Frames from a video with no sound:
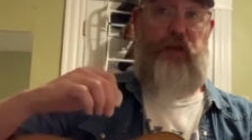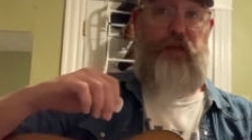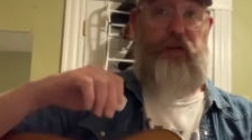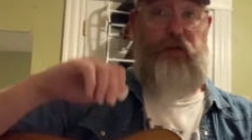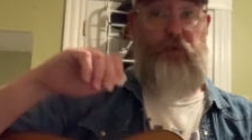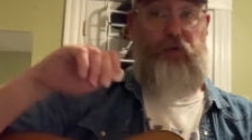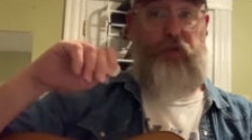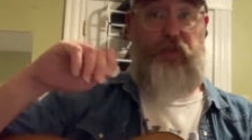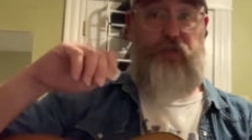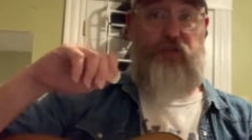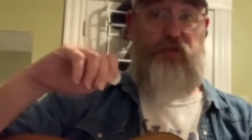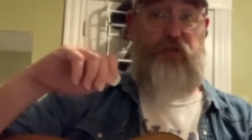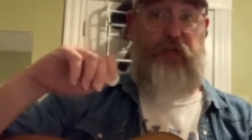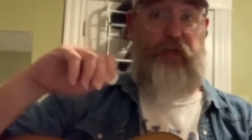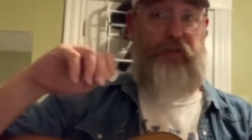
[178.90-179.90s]
Now, one little
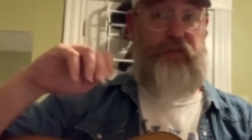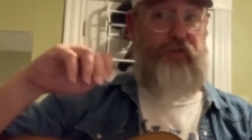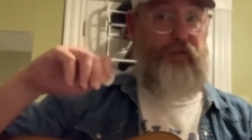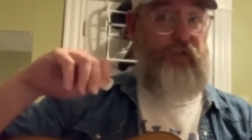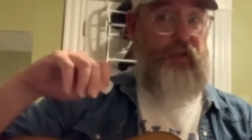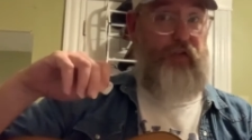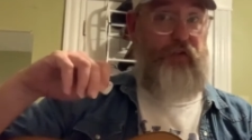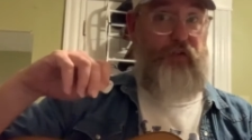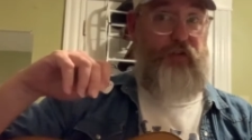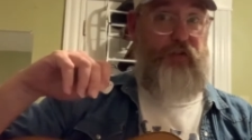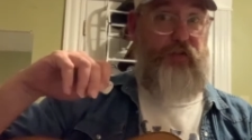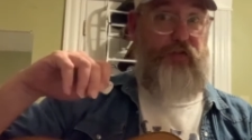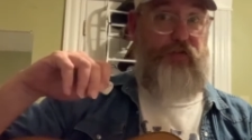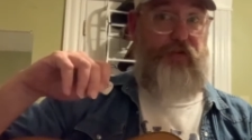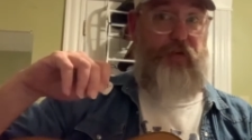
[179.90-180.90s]
trick that you can
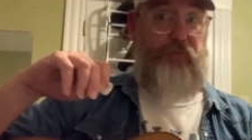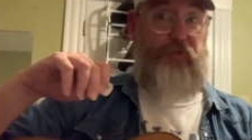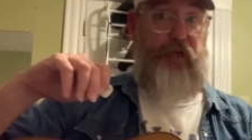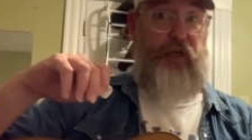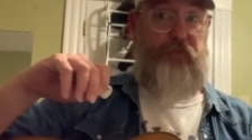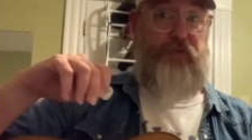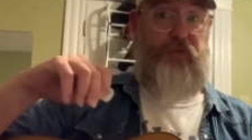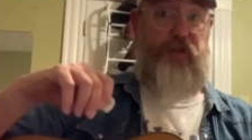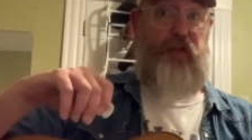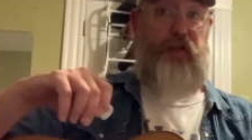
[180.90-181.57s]
do sometimes,